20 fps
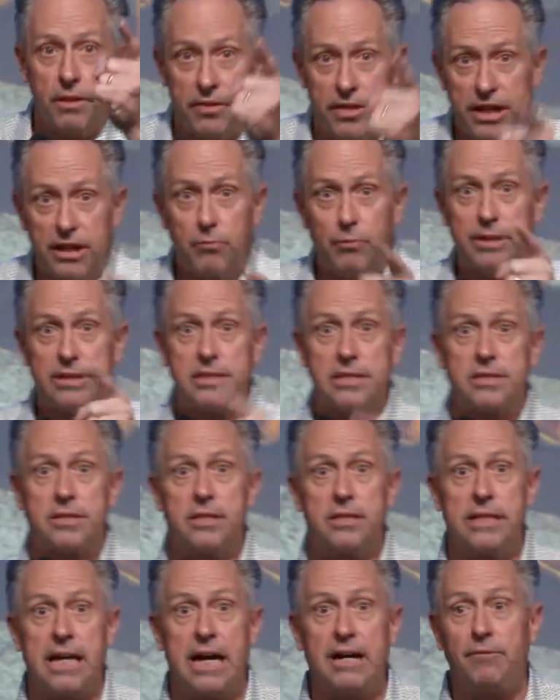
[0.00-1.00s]
then resist
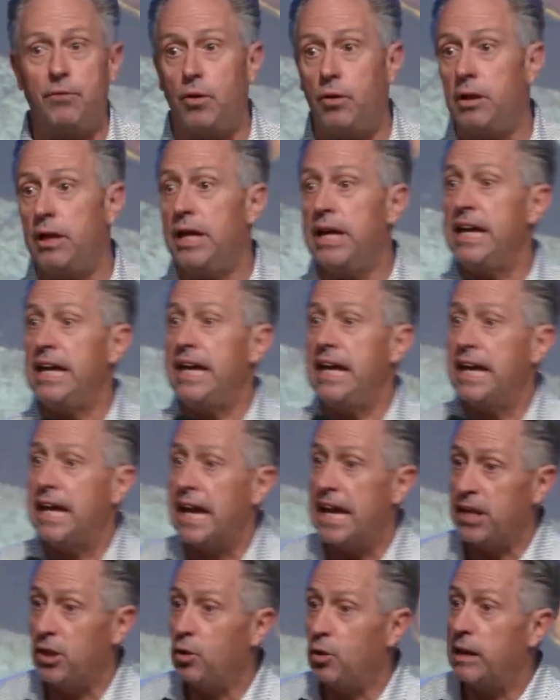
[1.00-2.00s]
the devil,
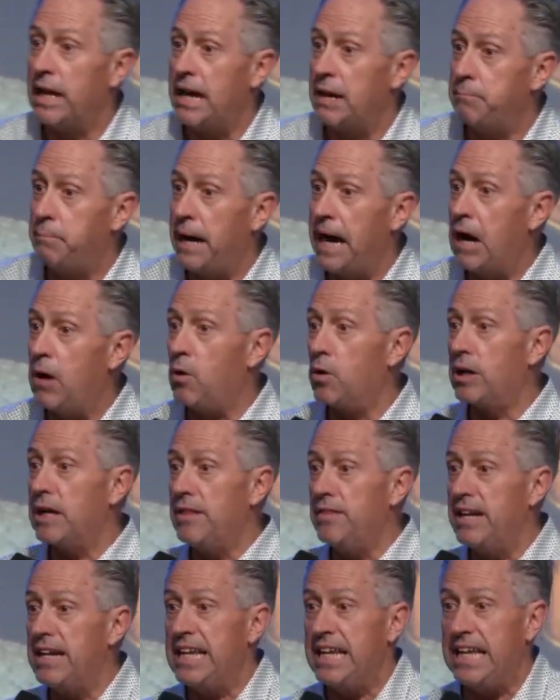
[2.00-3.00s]
and you'll have power,
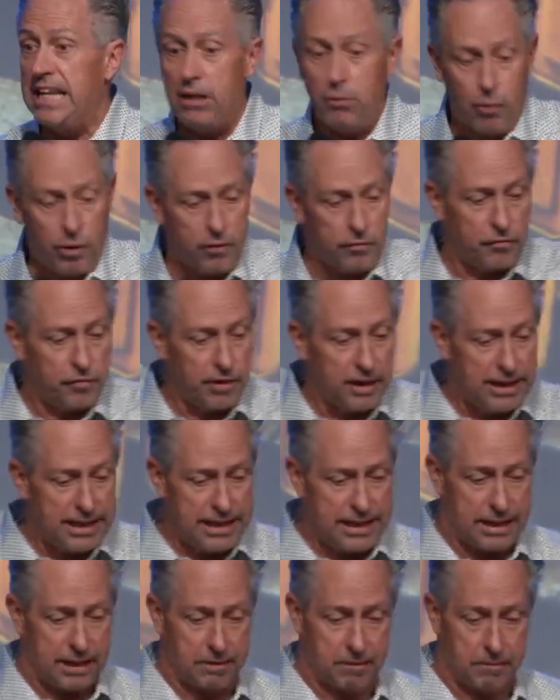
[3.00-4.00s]
and then he will
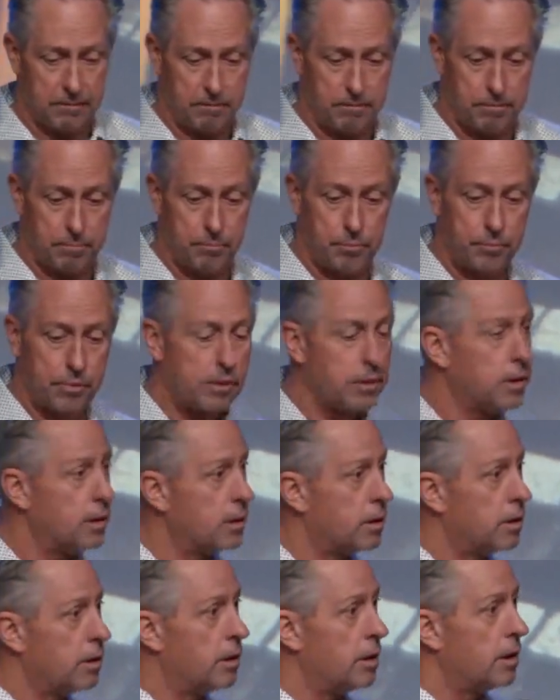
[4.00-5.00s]
flee
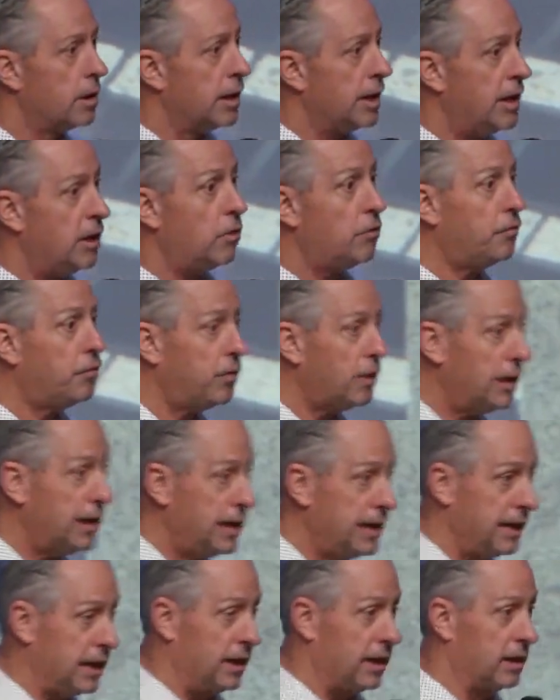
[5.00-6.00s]
he'll
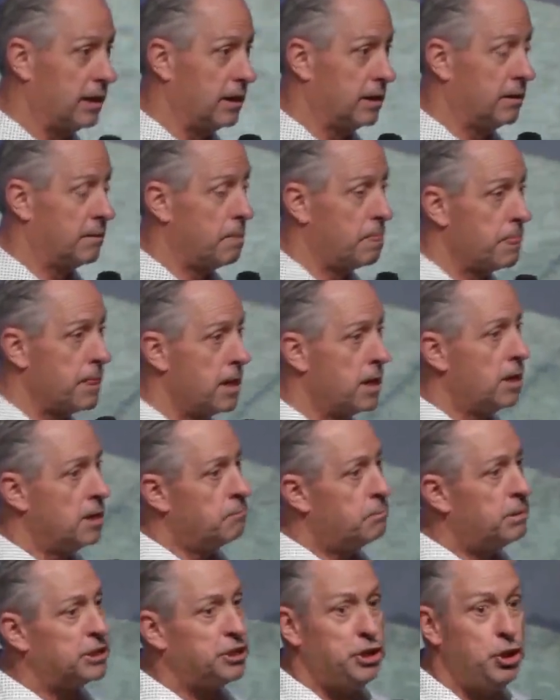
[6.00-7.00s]
flee.
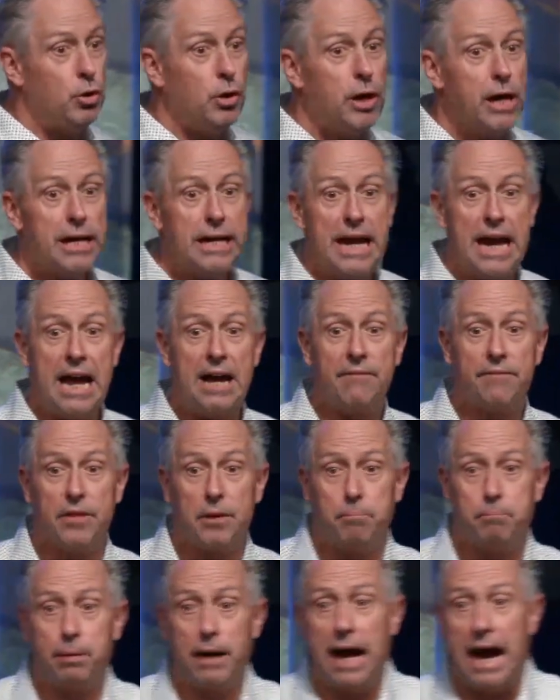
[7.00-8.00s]
But you got to have
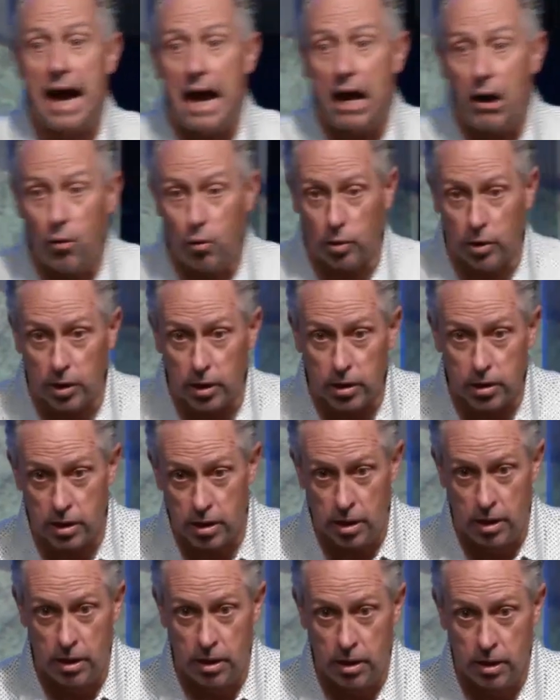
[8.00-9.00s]
the power
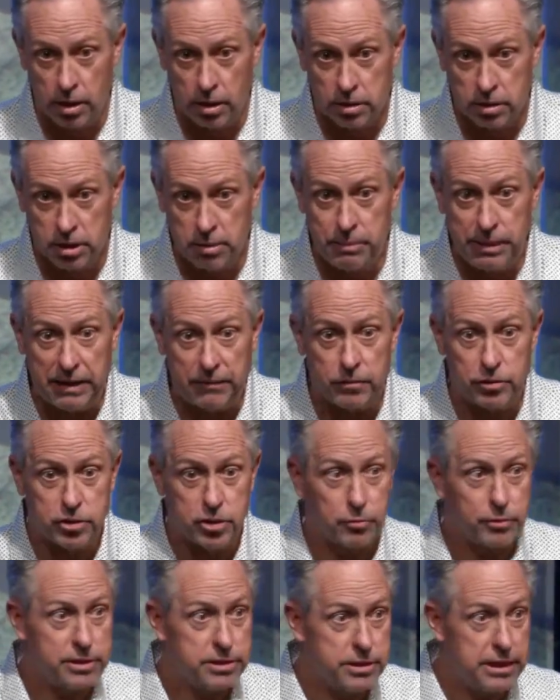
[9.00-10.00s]
to be able
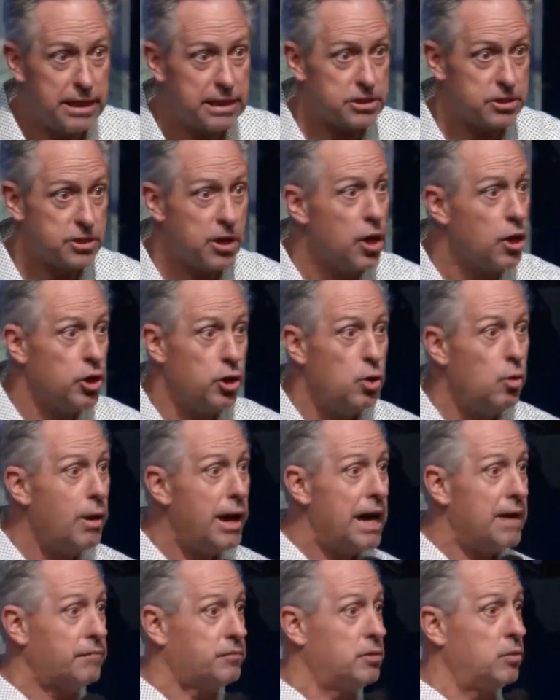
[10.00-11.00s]
to resist. You
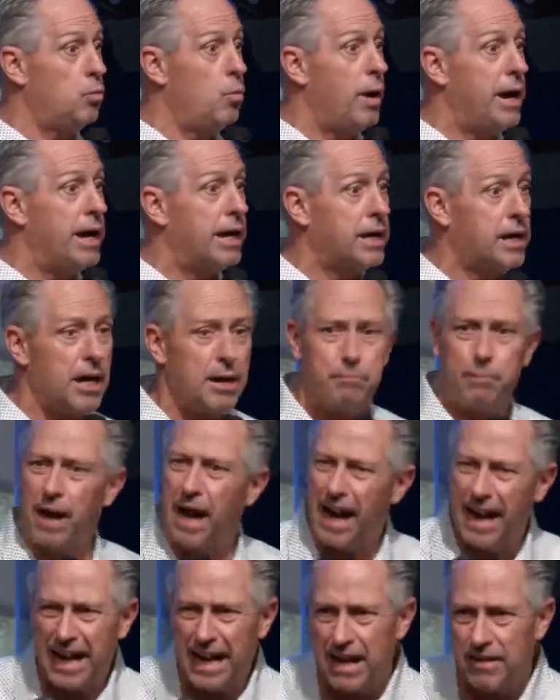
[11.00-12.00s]
have to wake up.
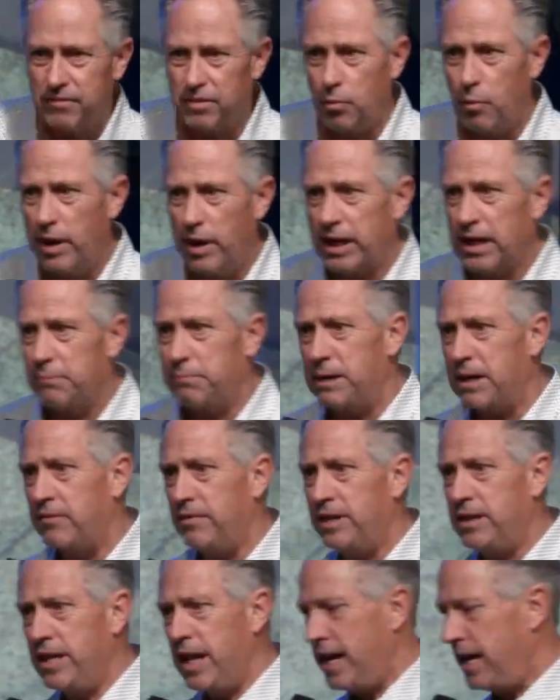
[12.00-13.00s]
I have to wake up
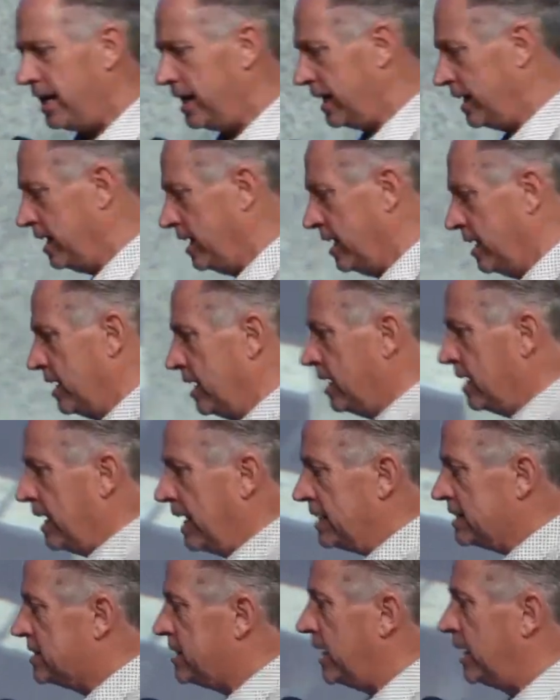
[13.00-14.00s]
every day
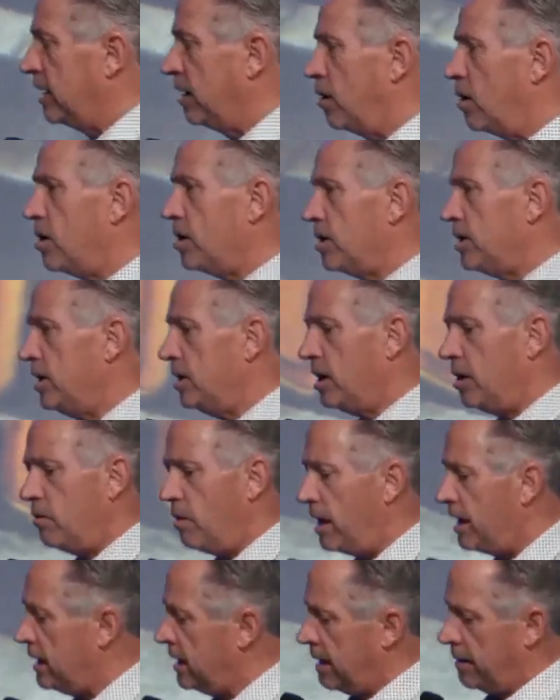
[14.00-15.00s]
and say, Lord, you know
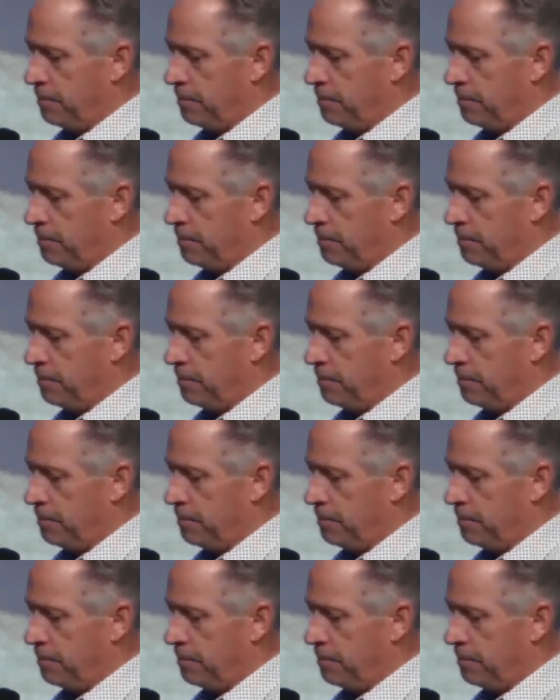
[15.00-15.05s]
what?